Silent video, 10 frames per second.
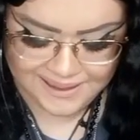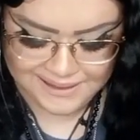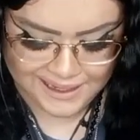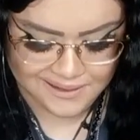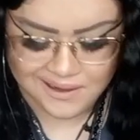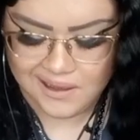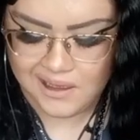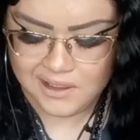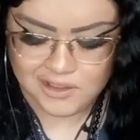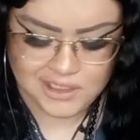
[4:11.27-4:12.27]
again,
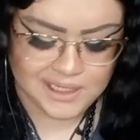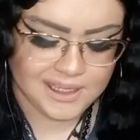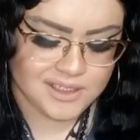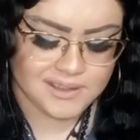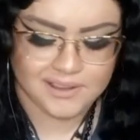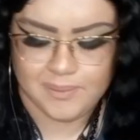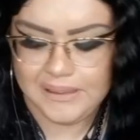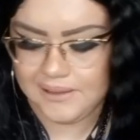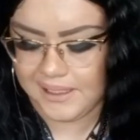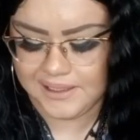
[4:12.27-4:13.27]
she allegedly is going to
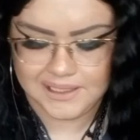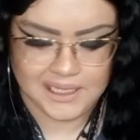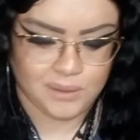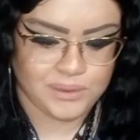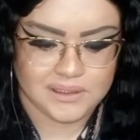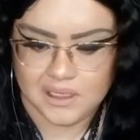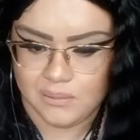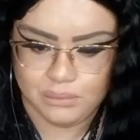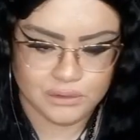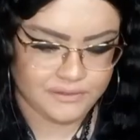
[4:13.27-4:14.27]
be linked again with
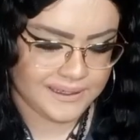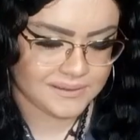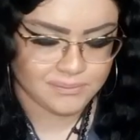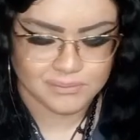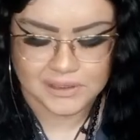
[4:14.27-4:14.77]
Blueface.